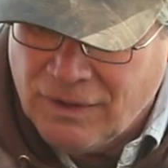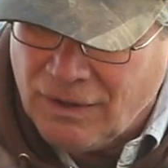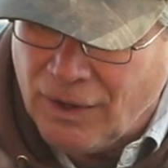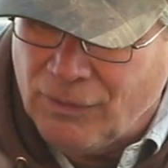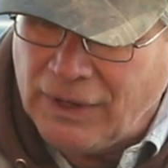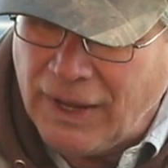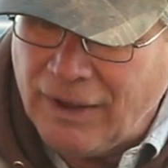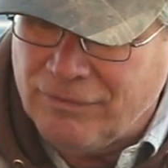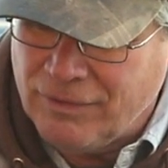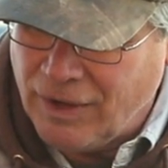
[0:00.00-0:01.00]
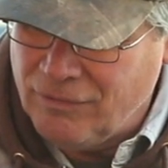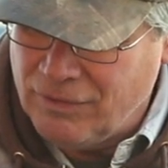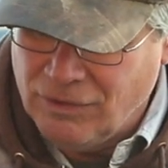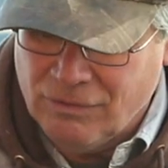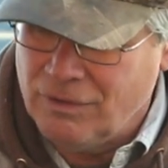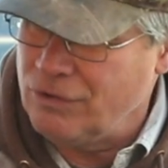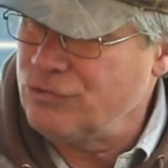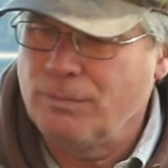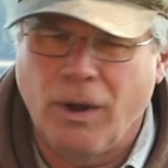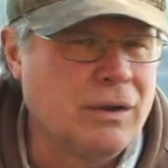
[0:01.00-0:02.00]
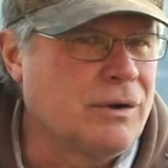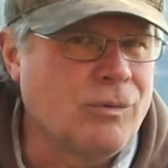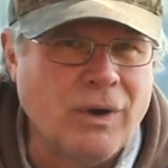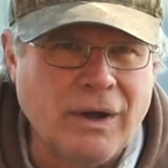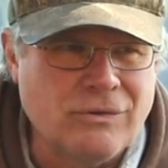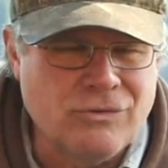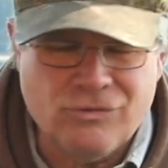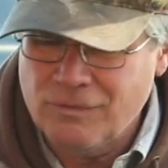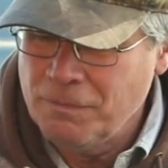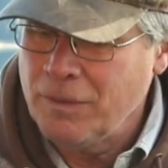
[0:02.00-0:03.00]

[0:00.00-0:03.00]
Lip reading: They're smaller ones,